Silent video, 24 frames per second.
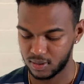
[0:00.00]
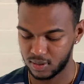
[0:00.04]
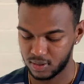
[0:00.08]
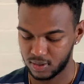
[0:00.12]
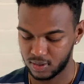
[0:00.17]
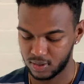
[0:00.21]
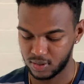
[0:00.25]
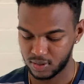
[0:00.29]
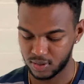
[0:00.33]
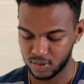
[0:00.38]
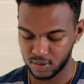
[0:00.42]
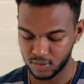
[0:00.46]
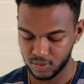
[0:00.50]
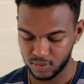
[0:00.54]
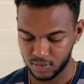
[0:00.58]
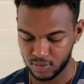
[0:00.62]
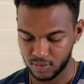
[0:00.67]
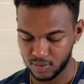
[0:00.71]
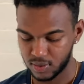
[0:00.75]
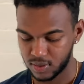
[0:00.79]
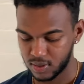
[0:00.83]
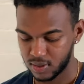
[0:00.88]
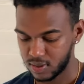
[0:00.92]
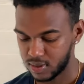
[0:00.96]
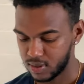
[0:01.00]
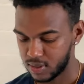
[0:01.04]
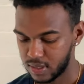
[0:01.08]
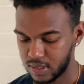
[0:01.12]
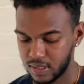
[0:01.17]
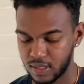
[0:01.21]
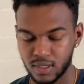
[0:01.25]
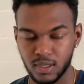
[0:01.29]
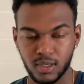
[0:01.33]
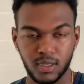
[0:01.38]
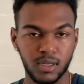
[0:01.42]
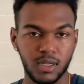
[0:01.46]
this drone
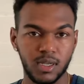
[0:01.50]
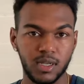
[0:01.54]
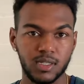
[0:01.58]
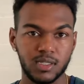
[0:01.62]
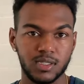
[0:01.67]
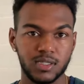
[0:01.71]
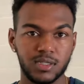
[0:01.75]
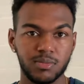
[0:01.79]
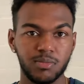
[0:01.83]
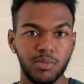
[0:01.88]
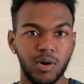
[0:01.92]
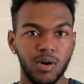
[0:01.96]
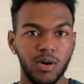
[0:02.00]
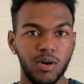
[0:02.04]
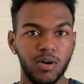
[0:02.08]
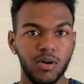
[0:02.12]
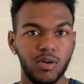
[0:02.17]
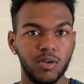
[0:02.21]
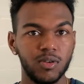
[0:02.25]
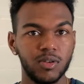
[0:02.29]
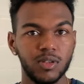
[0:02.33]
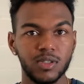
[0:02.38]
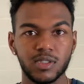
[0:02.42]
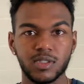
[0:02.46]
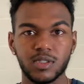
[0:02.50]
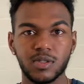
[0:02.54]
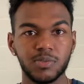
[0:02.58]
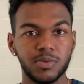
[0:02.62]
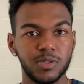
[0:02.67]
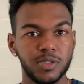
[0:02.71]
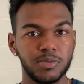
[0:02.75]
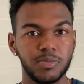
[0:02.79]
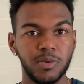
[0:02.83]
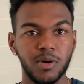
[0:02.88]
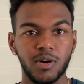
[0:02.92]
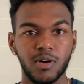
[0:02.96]
is small, it's super
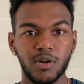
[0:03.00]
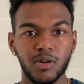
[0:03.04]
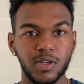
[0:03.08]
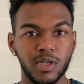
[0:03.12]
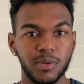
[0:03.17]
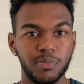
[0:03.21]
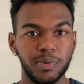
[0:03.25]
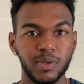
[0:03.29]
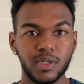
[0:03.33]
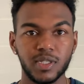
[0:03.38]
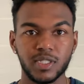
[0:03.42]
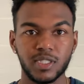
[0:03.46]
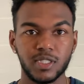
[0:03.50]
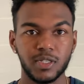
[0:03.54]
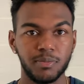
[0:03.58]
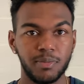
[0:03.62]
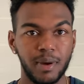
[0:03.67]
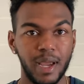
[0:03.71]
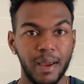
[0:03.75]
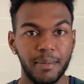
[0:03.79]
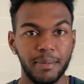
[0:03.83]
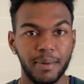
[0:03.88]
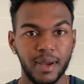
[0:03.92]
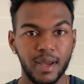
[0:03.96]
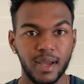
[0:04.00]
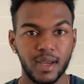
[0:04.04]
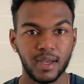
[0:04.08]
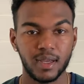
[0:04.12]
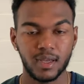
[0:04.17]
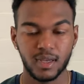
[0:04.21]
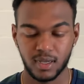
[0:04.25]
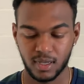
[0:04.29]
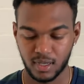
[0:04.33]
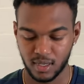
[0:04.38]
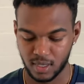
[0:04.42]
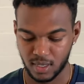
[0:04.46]
small. You put this in your backpack.
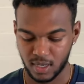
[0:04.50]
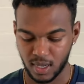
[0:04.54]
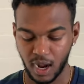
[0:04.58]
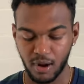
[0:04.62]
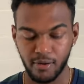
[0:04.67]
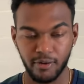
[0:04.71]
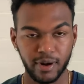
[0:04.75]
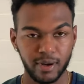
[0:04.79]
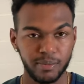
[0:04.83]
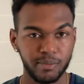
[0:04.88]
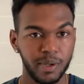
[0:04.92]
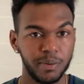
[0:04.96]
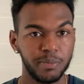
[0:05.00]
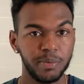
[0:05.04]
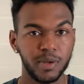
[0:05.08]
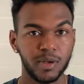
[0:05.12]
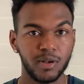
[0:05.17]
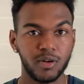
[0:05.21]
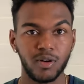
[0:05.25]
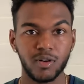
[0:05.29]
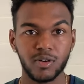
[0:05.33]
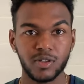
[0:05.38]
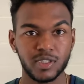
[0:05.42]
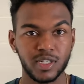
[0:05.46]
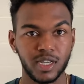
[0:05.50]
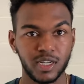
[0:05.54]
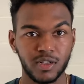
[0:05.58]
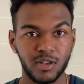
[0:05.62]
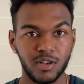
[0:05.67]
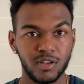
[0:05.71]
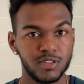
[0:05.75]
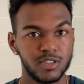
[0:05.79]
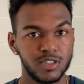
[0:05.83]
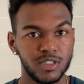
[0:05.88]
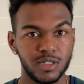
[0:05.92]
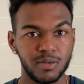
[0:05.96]
I recommend putting all your
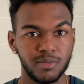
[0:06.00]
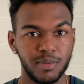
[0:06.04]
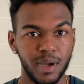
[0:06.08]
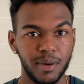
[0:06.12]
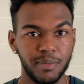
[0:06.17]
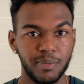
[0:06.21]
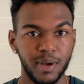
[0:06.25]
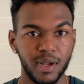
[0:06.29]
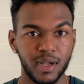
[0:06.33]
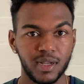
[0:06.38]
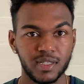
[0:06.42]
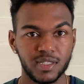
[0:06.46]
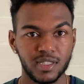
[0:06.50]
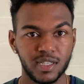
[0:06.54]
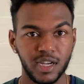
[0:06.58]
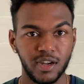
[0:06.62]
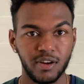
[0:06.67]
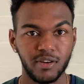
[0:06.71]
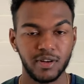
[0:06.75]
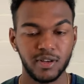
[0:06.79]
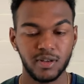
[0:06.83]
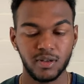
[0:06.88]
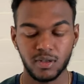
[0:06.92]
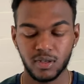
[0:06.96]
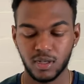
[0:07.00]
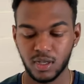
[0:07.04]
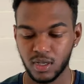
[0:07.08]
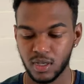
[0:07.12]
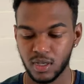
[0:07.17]
technology in your backpack as a carry-on.